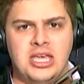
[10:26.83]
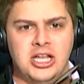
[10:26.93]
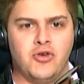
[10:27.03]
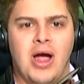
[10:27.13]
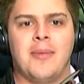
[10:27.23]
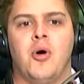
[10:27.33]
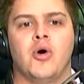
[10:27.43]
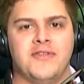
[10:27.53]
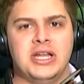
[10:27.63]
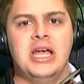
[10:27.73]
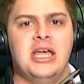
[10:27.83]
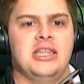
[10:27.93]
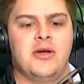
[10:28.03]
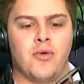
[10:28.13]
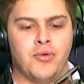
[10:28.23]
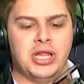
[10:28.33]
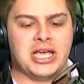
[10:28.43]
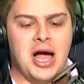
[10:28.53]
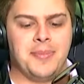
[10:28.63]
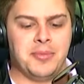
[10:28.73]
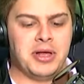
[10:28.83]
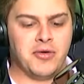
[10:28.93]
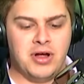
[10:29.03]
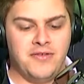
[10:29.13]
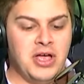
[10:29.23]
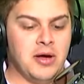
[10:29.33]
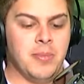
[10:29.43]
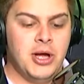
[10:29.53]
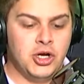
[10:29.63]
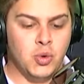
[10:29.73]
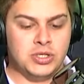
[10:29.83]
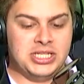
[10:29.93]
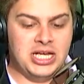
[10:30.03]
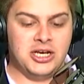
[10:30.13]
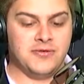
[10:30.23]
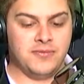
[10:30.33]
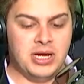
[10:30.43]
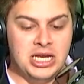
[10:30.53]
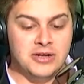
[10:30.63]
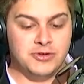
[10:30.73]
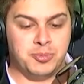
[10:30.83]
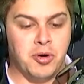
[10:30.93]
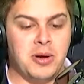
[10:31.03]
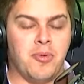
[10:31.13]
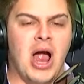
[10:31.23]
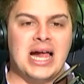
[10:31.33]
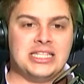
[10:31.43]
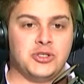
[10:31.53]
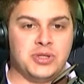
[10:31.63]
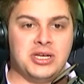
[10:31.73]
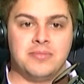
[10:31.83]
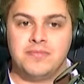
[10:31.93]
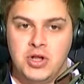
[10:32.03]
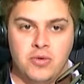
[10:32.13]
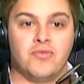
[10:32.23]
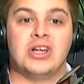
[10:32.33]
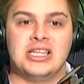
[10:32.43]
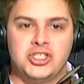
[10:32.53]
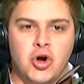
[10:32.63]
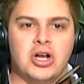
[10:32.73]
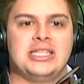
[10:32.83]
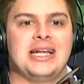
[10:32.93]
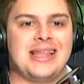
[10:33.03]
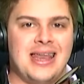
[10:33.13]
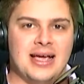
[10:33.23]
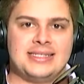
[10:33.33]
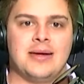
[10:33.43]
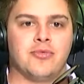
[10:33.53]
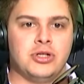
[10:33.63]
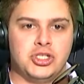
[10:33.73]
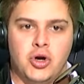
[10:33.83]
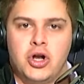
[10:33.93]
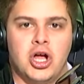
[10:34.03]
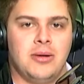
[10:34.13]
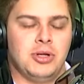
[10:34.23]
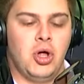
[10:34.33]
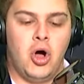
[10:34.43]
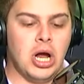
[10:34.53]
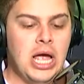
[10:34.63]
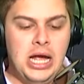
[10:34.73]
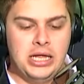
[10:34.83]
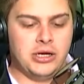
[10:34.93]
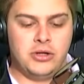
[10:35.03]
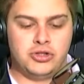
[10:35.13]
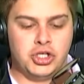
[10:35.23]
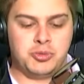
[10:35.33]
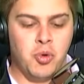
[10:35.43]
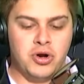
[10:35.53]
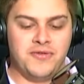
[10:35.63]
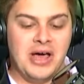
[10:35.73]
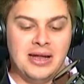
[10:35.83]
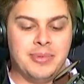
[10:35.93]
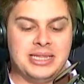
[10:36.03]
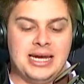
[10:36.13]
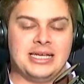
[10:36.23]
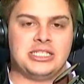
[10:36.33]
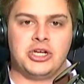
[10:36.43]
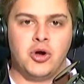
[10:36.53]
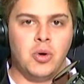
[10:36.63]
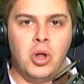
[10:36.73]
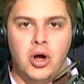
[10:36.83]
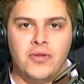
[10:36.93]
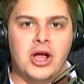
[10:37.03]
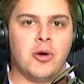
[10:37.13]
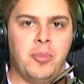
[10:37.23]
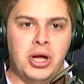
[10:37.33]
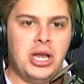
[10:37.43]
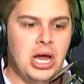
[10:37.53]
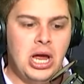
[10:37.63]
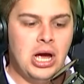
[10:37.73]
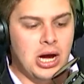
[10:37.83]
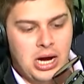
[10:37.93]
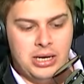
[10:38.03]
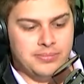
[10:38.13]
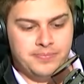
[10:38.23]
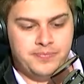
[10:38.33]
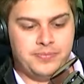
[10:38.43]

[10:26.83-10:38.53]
can grab hold of it. They were really complimentary of him towards the end of end of spring practice with him, you know, really starting to take that next step, really starting to come along. There, there's just more development that has to go along there, but um,